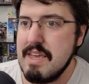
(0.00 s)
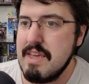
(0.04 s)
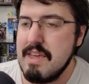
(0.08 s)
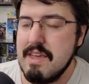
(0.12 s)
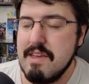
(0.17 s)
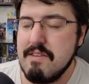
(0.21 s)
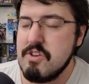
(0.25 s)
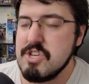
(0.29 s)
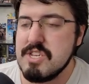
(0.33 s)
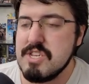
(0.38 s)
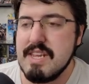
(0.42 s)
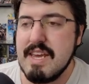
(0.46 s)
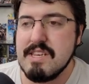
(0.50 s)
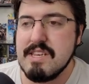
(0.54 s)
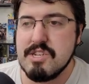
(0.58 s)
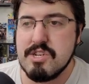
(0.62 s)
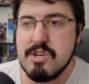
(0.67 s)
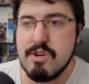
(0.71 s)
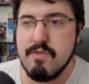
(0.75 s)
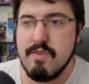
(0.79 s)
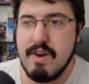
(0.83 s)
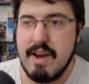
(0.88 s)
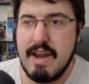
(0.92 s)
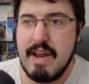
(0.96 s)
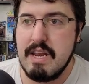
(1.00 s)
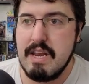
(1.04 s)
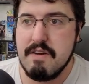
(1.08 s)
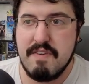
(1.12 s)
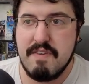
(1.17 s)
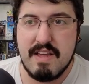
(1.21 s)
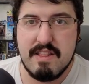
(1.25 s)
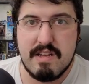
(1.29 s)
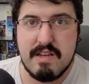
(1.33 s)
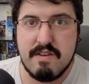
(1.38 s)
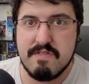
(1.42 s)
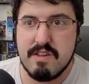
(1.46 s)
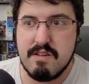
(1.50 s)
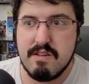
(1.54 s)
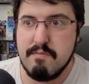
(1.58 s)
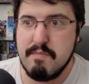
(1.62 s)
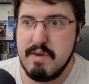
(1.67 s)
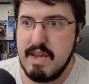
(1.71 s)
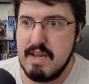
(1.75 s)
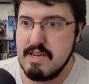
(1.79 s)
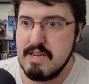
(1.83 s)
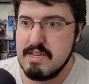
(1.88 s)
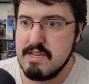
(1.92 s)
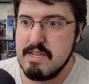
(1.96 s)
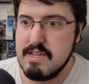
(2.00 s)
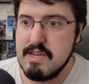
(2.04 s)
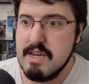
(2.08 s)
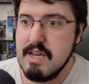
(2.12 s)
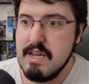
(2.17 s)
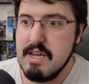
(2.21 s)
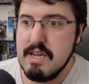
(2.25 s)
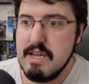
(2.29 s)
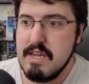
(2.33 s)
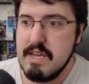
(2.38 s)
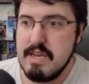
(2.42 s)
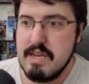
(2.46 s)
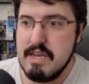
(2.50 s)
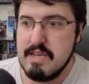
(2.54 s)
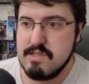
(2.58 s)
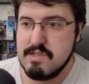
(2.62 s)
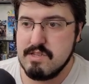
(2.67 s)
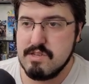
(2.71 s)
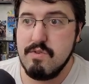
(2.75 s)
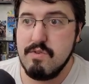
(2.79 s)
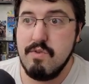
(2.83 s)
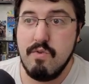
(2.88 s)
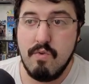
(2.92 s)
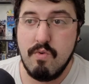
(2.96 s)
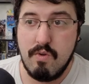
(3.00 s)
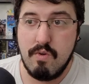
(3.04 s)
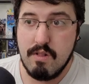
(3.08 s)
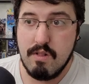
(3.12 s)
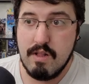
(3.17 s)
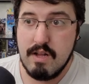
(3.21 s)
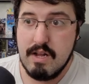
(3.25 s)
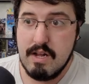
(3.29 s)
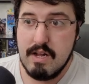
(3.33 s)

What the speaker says: just as terrain, if I left it unpainted, it's cool.